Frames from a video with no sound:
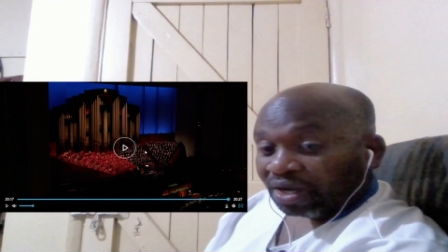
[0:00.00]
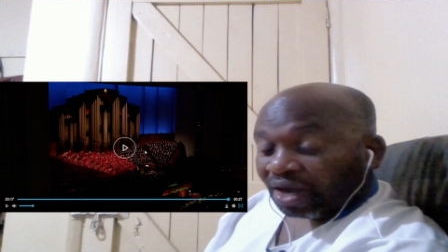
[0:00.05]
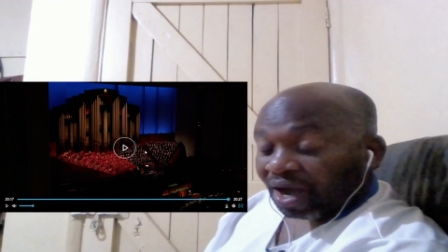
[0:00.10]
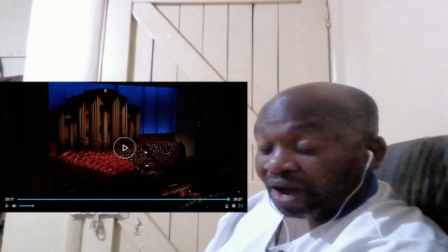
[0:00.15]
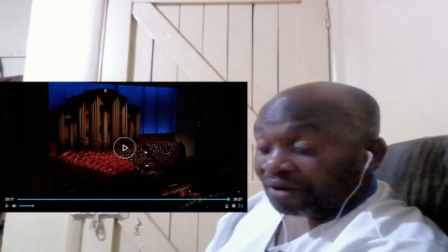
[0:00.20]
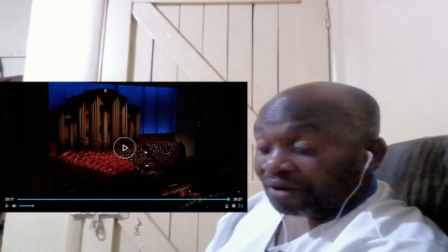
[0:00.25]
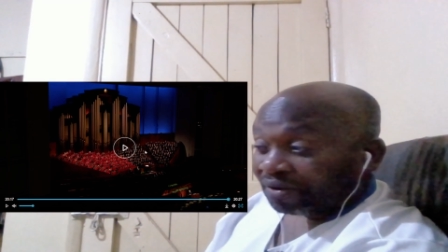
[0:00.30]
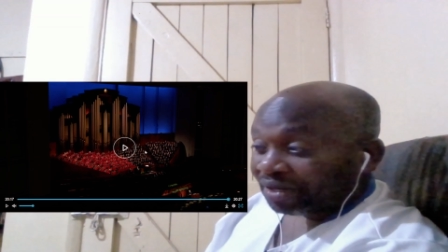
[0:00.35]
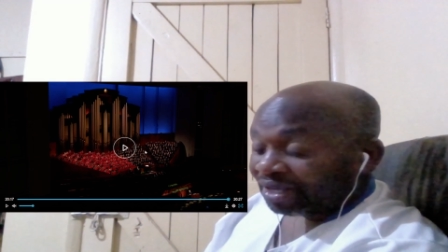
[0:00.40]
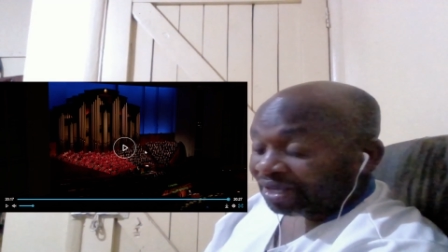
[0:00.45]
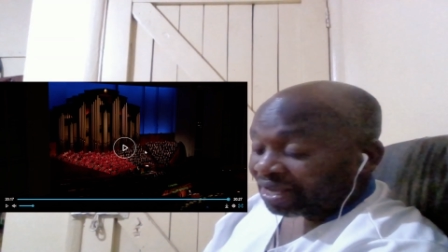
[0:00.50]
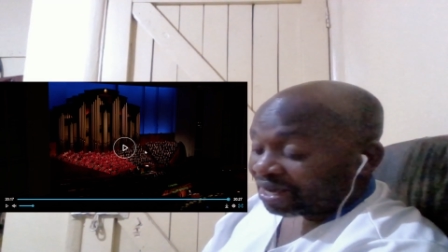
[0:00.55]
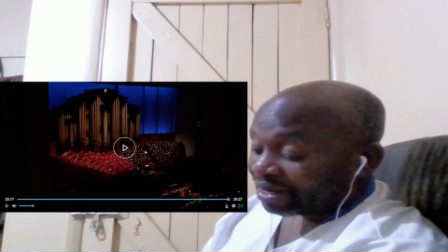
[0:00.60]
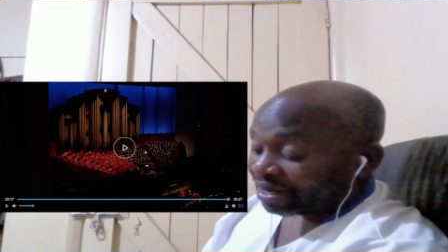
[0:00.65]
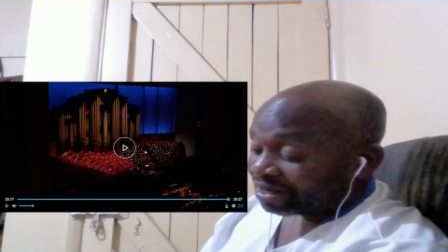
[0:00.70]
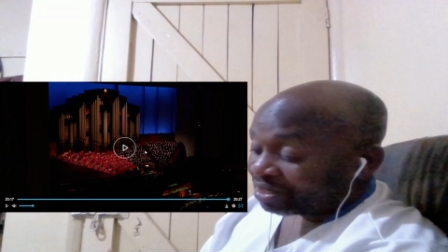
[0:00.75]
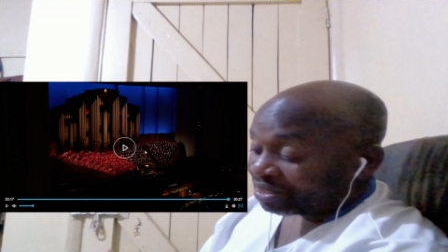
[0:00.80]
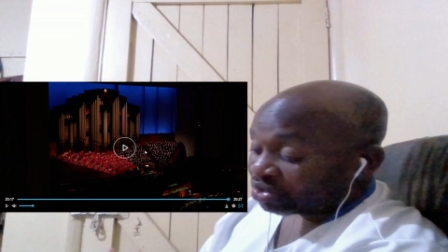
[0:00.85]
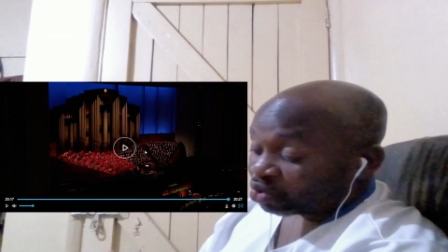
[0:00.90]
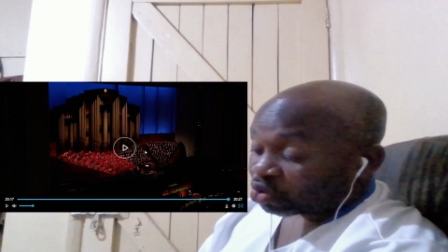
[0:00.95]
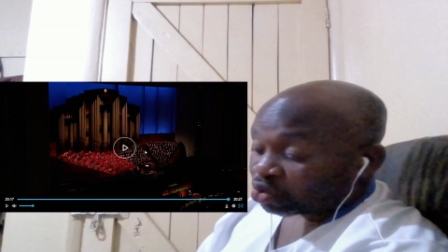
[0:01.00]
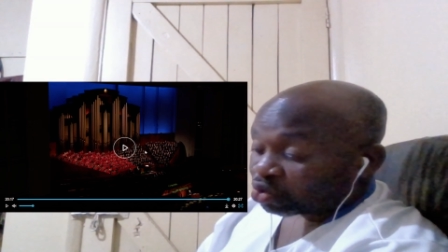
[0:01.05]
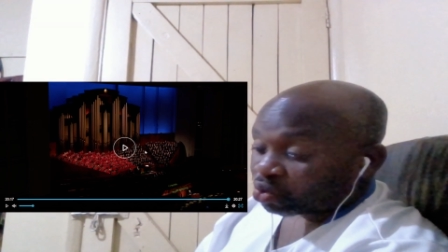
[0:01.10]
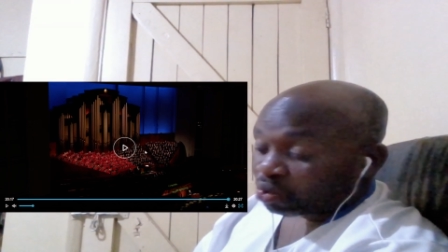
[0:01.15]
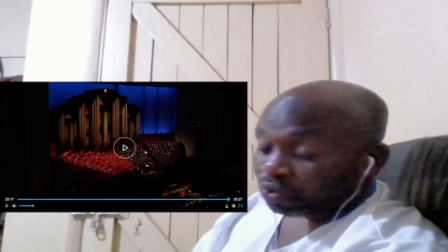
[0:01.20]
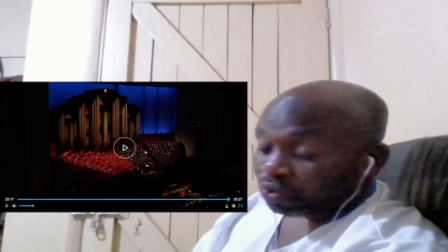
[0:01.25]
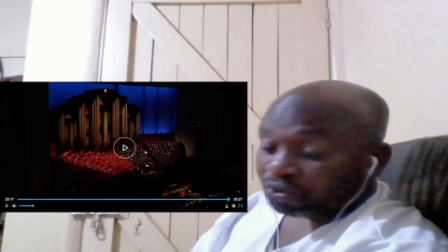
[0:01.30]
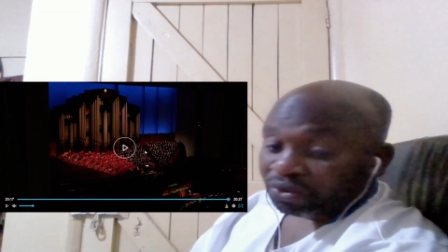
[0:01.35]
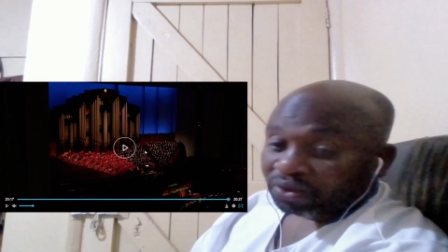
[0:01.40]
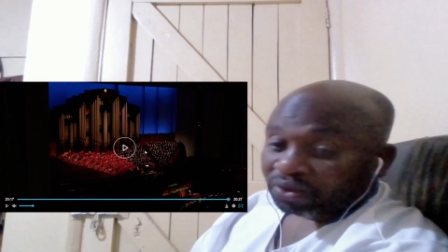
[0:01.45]
uh, regarding
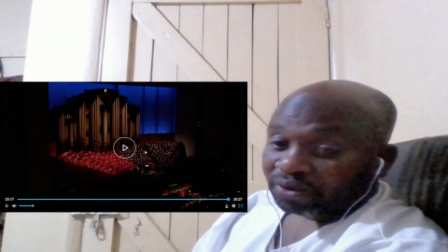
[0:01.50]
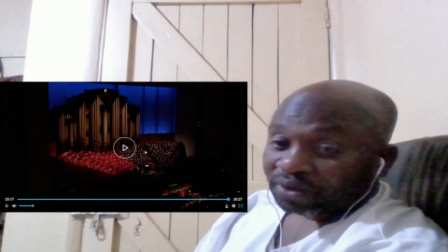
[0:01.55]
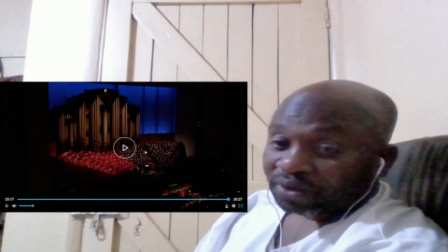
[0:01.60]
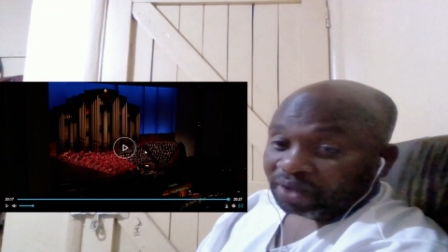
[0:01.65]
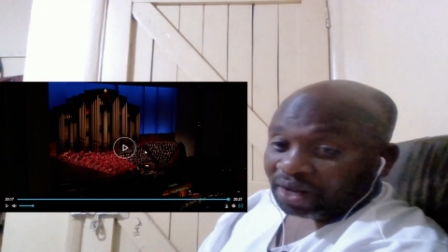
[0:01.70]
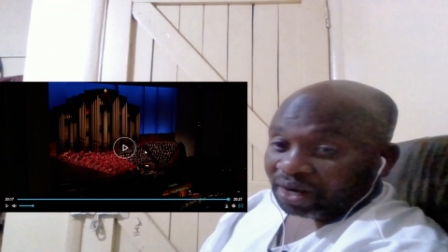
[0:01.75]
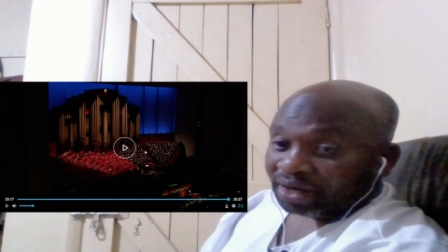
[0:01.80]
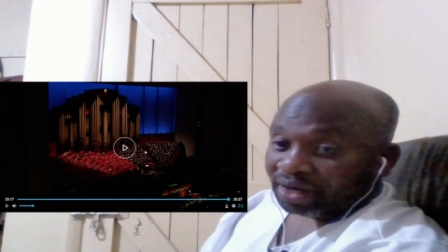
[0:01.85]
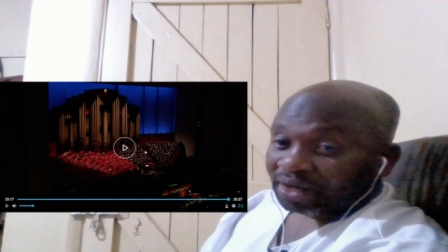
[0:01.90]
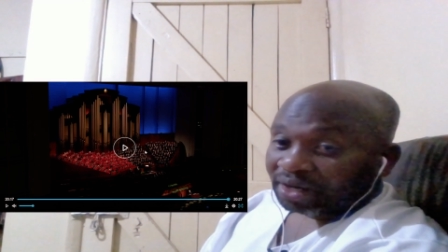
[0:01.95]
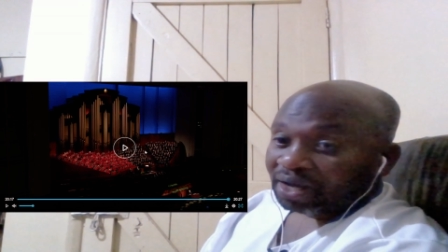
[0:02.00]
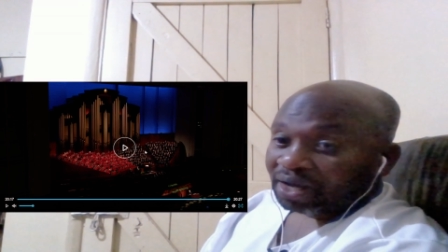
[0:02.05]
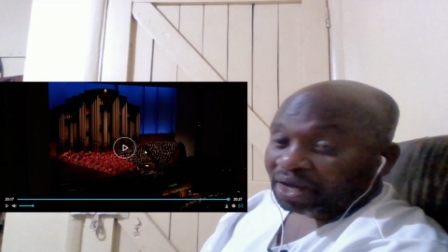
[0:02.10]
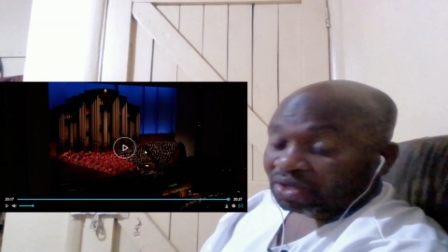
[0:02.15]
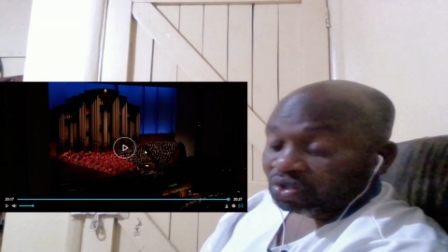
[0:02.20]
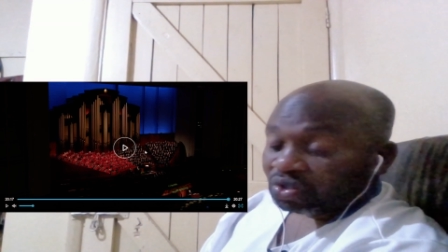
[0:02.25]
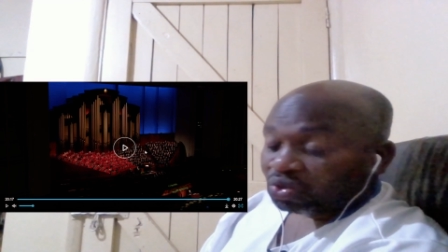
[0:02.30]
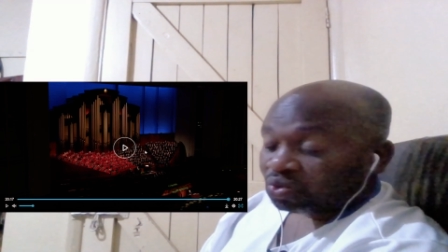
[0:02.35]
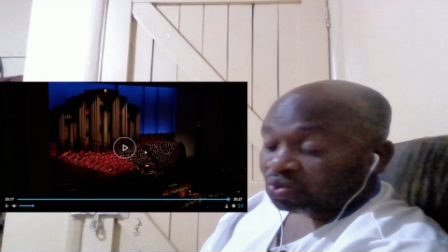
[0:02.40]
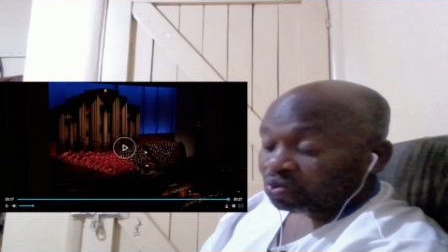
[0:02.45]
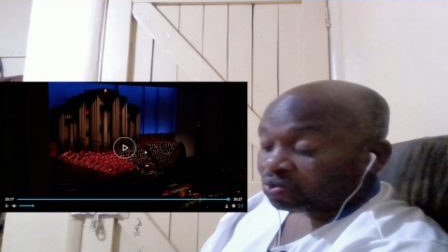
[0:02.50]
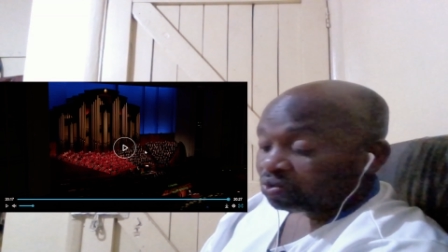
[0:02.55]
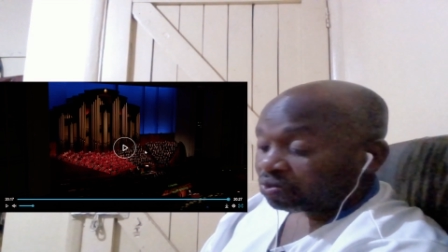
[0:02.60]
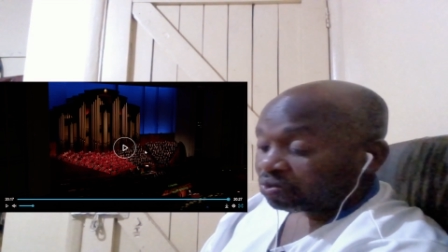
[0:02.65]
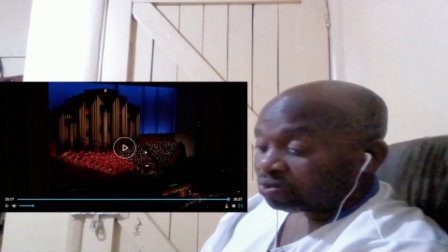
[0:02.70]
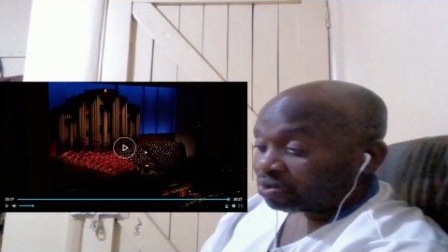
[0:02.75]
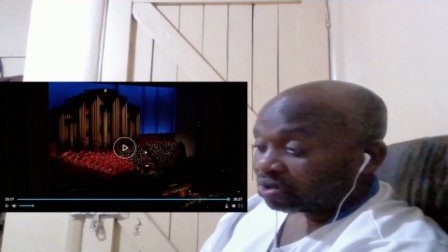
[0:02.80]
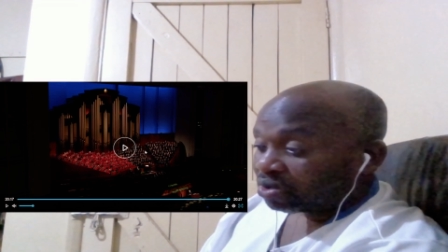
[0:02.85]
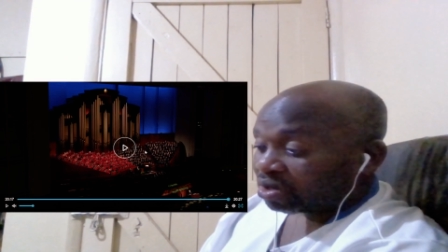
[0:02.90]
truth and as to